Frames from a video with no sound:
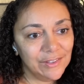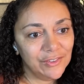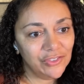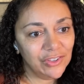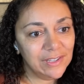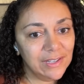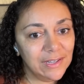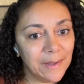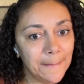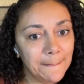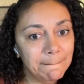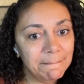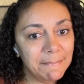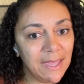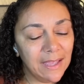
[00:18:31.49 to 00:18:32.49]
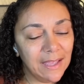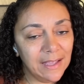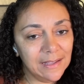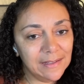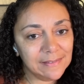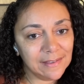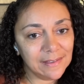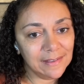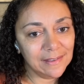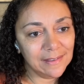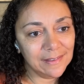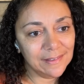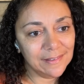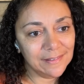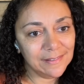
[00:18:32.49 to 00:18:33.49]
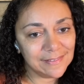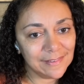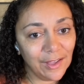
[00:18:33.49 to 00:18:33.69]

she did amazing.